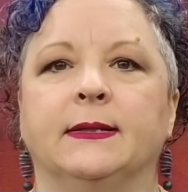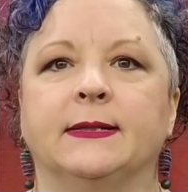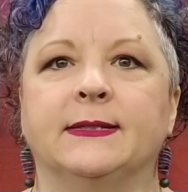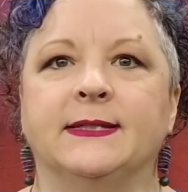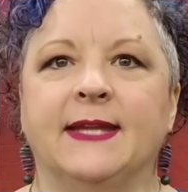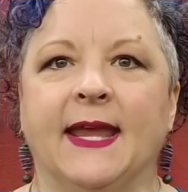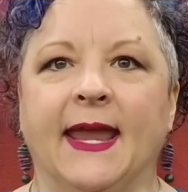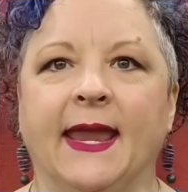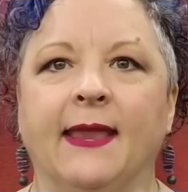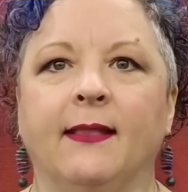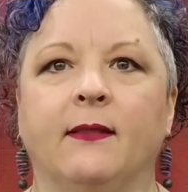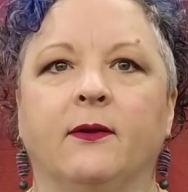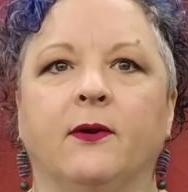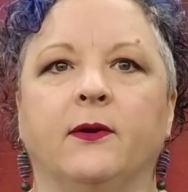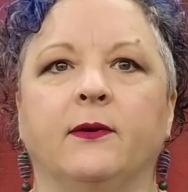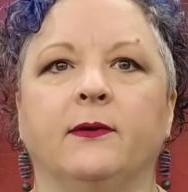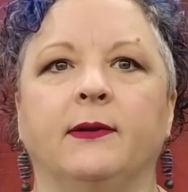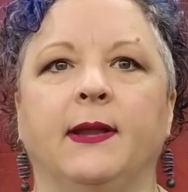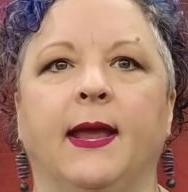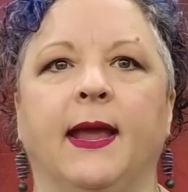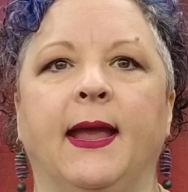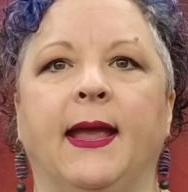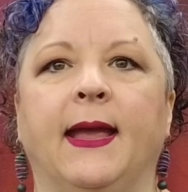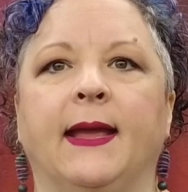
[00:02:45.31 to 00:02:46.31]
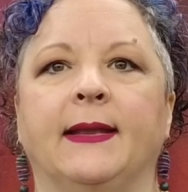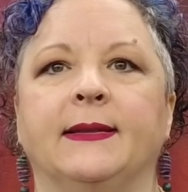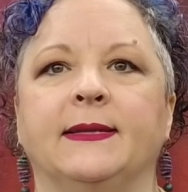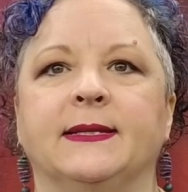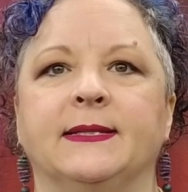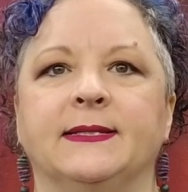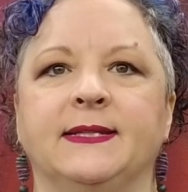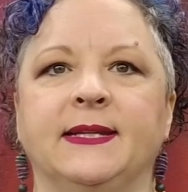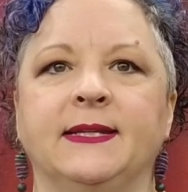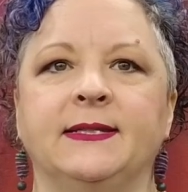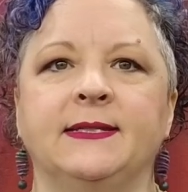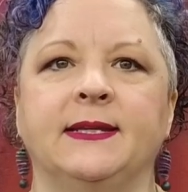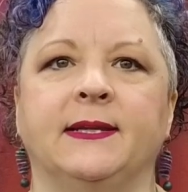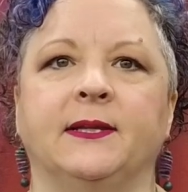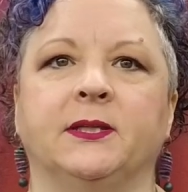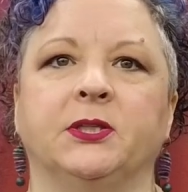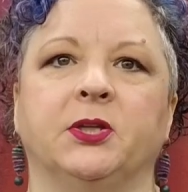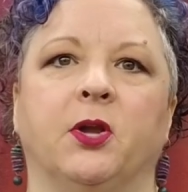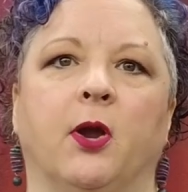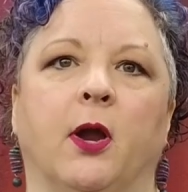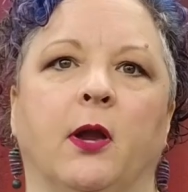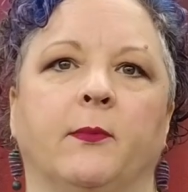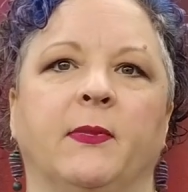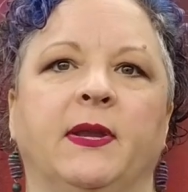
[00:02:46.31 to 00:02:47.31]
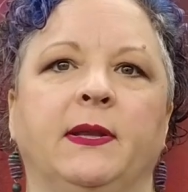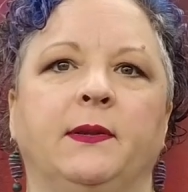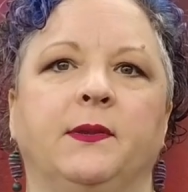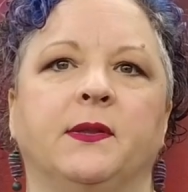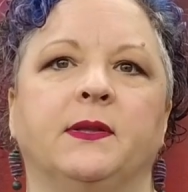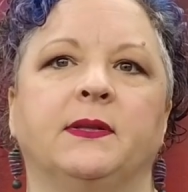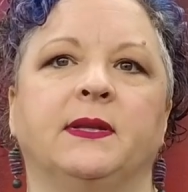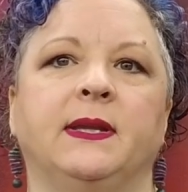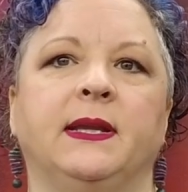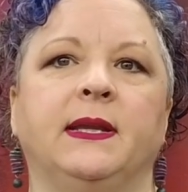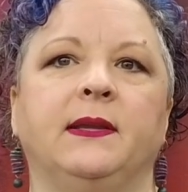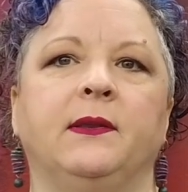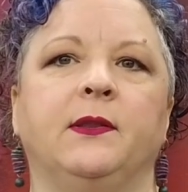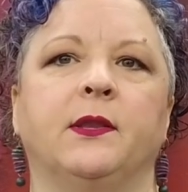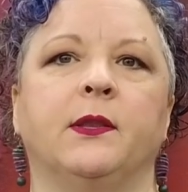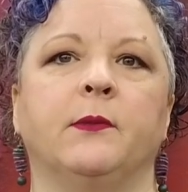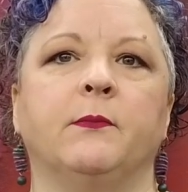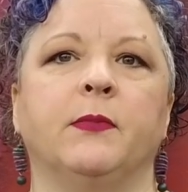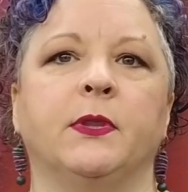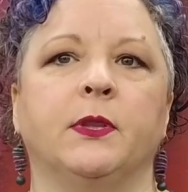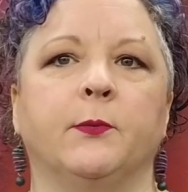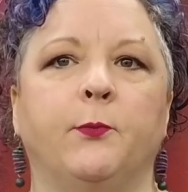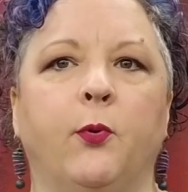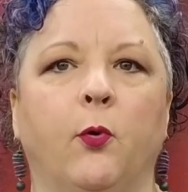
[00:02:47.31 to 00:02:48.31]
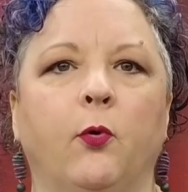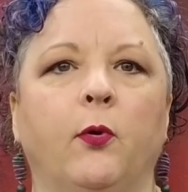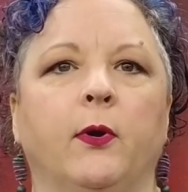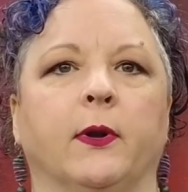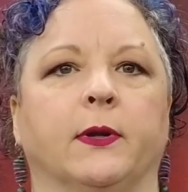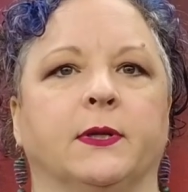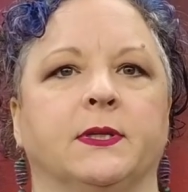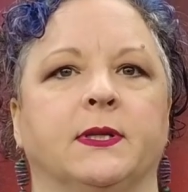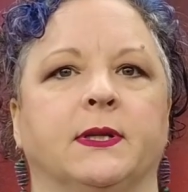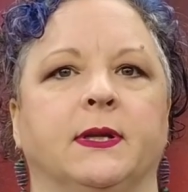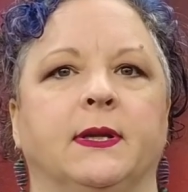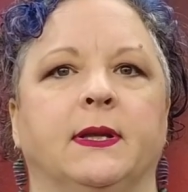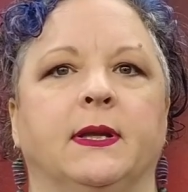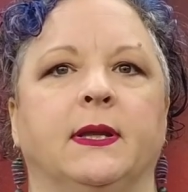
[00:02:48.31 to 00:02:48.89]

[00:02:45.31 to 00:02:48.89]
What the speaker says: Tailored and detailed garments need some support.